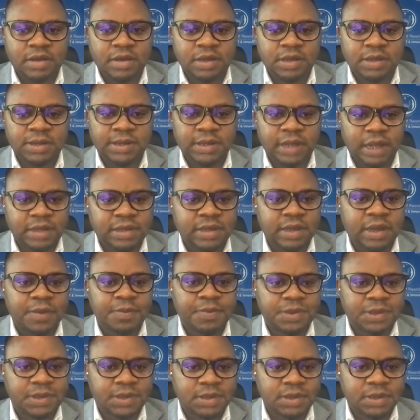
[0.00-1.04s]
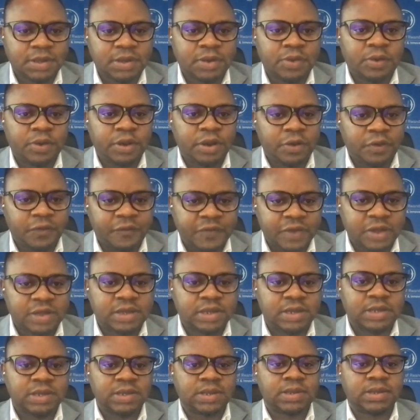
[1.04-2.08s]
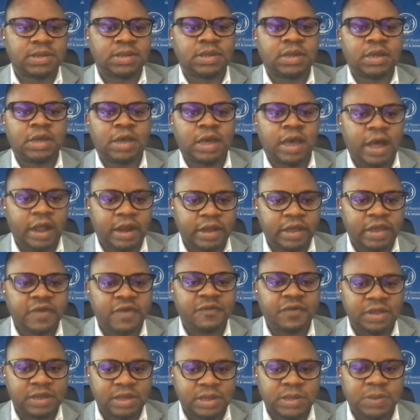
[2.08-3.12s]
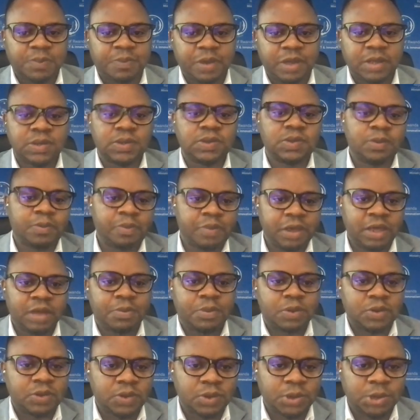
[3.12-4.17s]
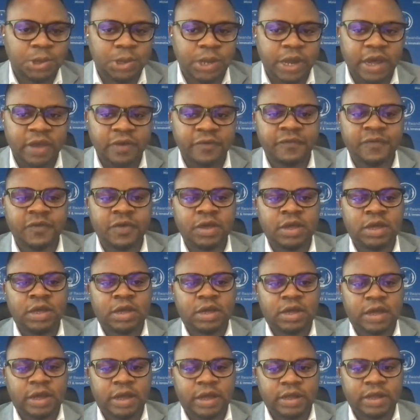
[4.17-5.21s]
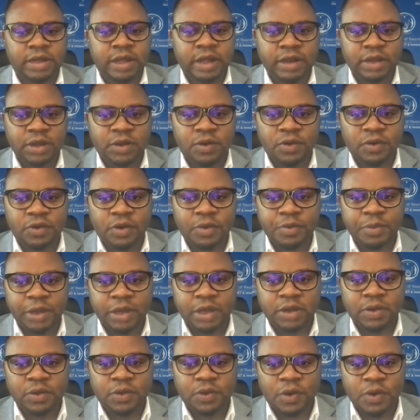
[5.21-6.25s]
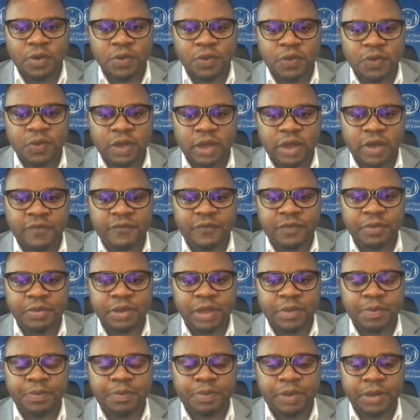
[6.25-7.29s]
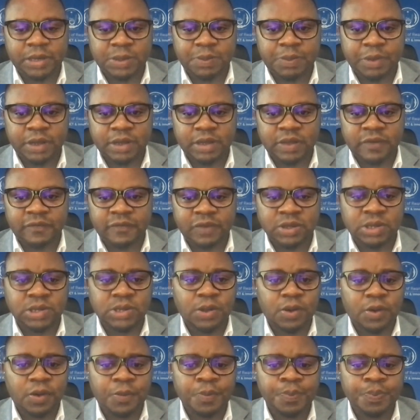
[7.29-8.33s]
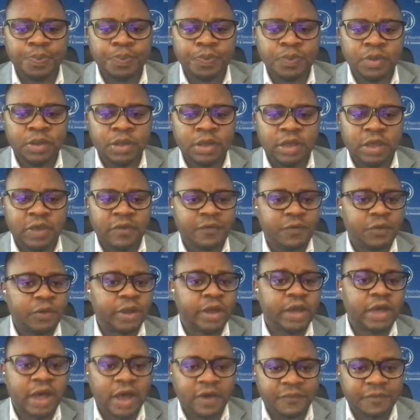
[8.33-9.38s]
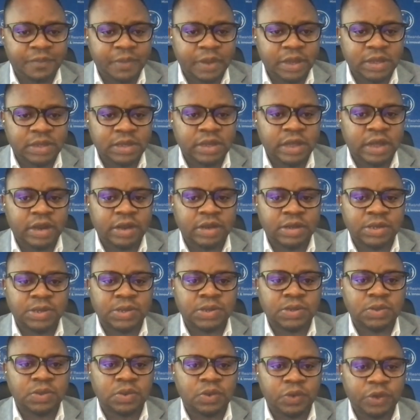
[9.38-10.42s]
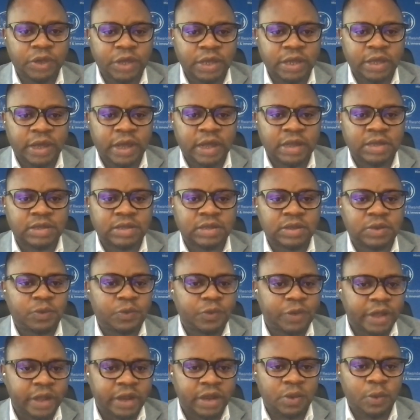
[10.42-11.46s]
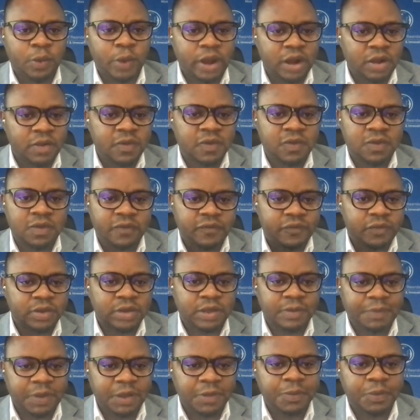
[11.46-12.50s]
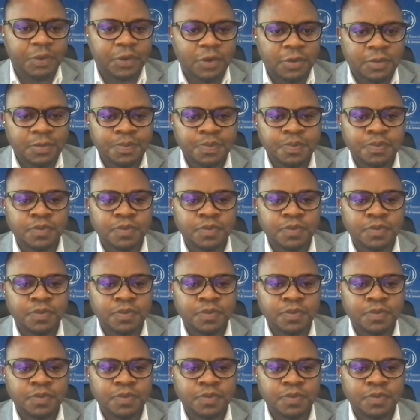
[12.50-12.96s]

startups and innovators are given the space to be able to drive that economic growth from that perspective. And so if you're a government that is looking at creating wealth for the people